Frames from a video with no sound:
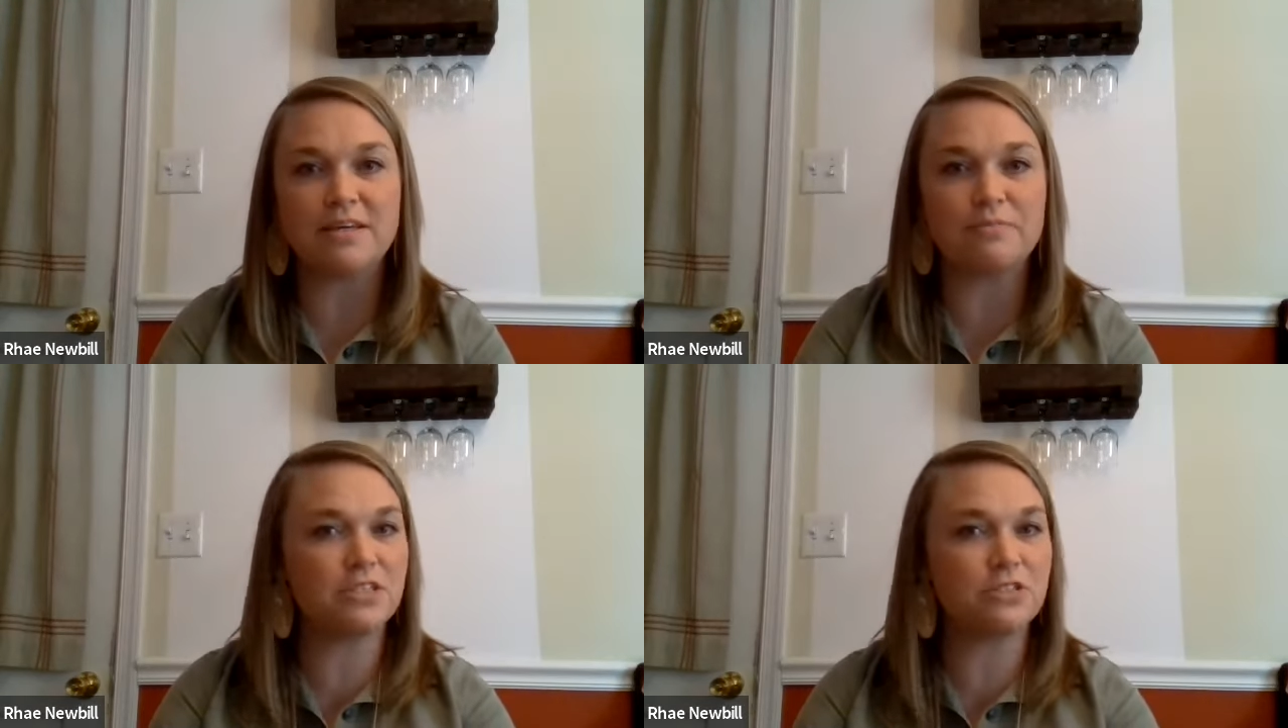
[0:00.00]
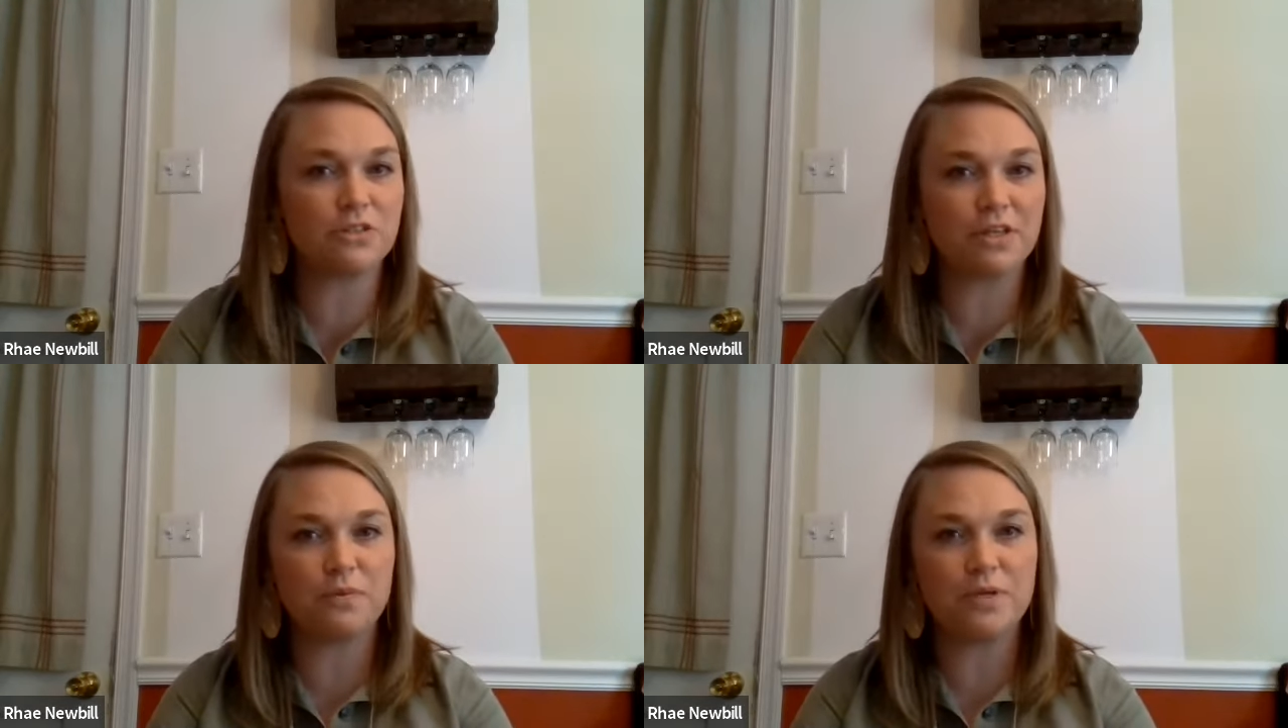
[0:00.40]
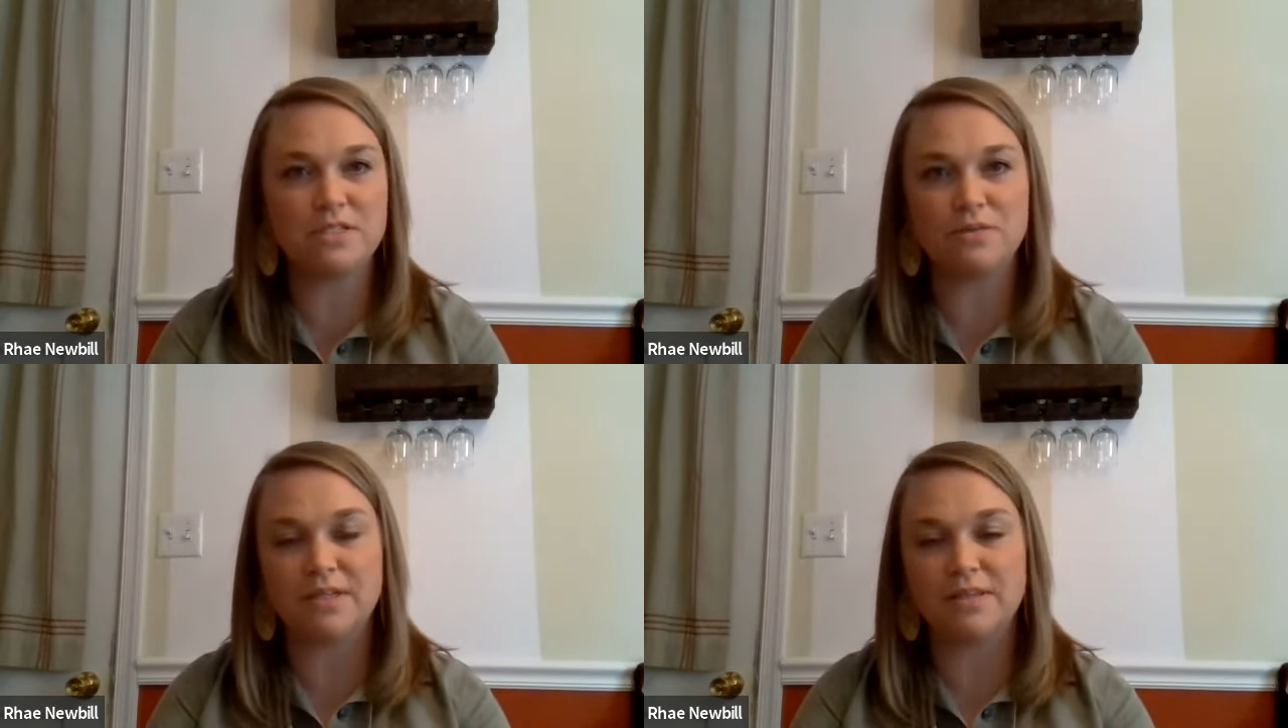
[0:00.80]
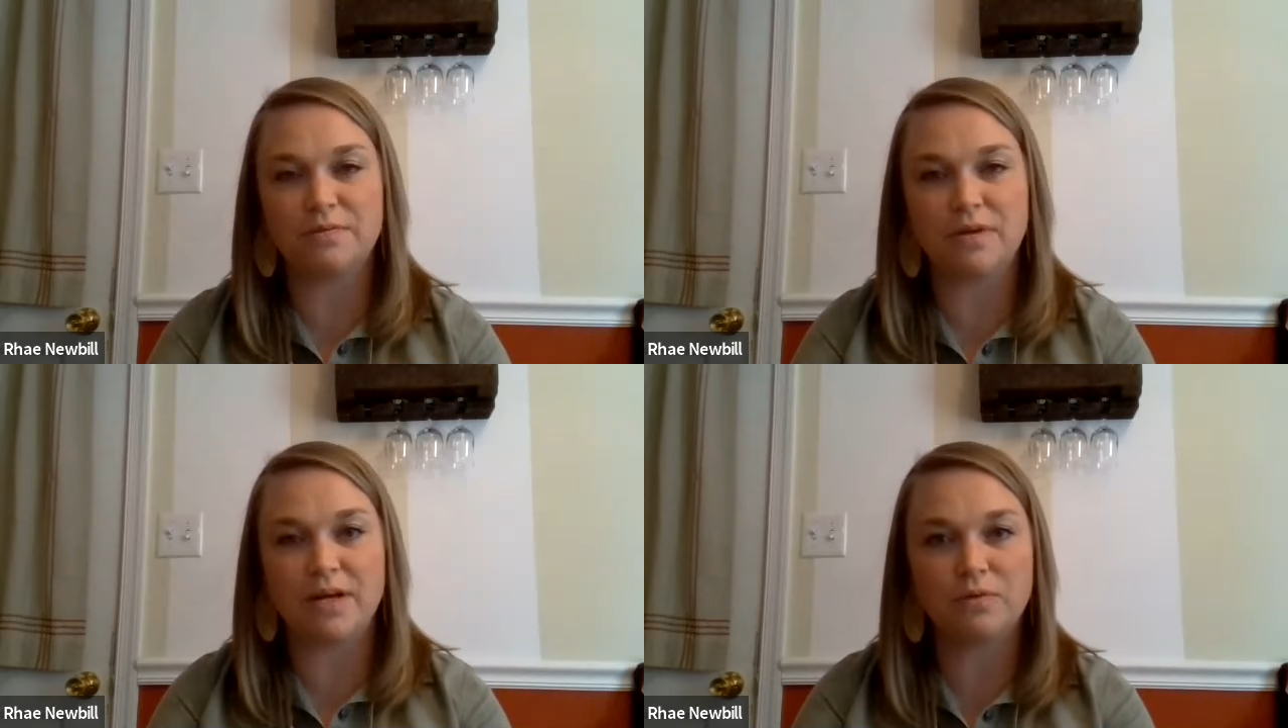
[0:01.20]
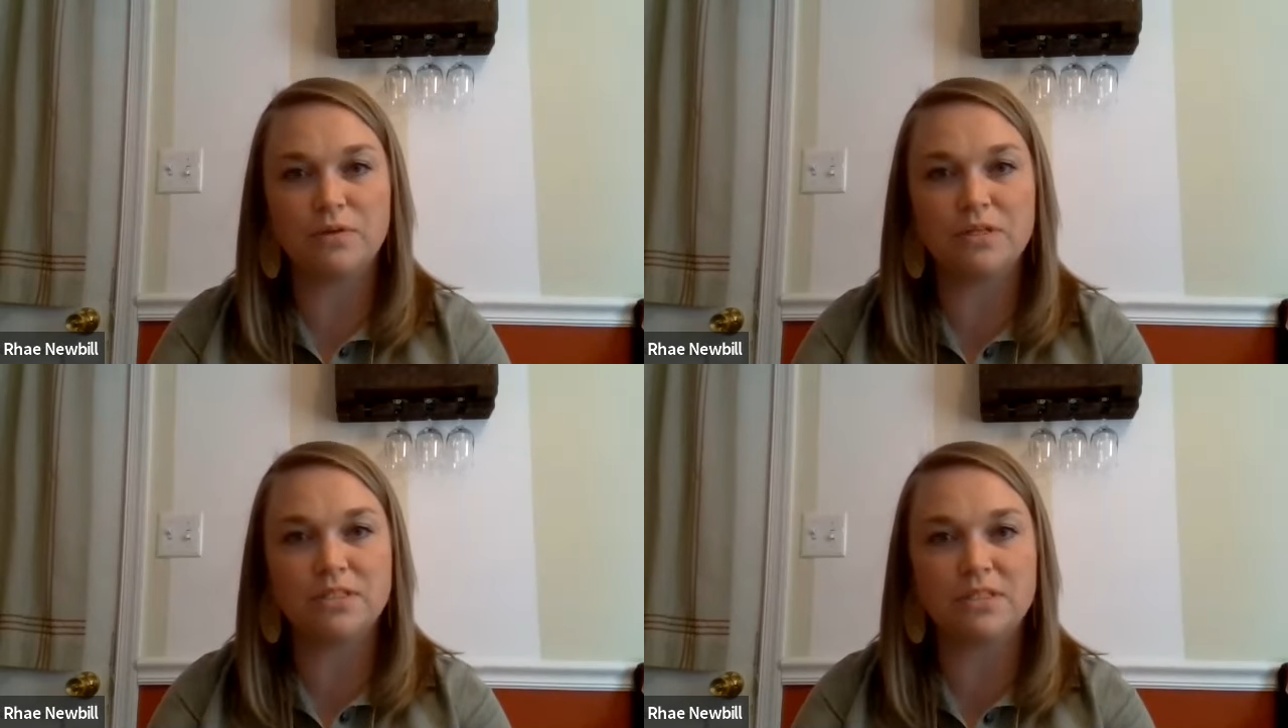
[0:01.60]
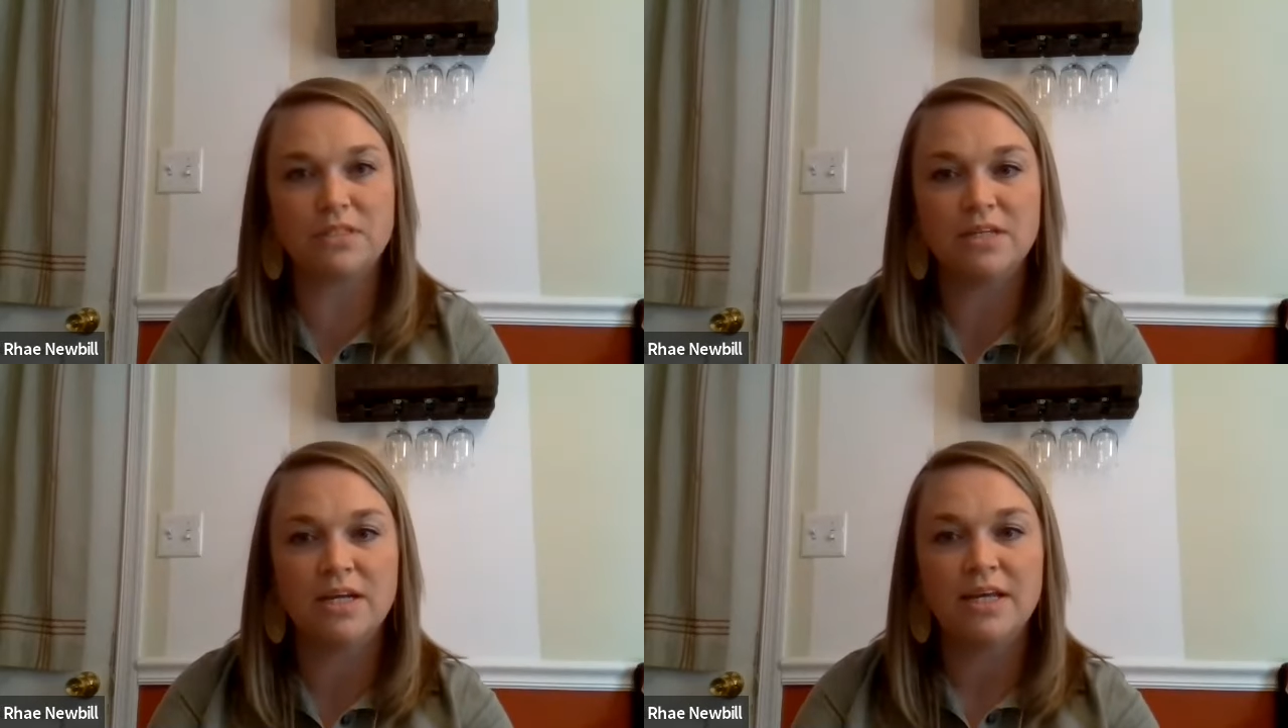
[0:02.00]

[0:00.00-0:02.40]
and make sure that we do it in the right order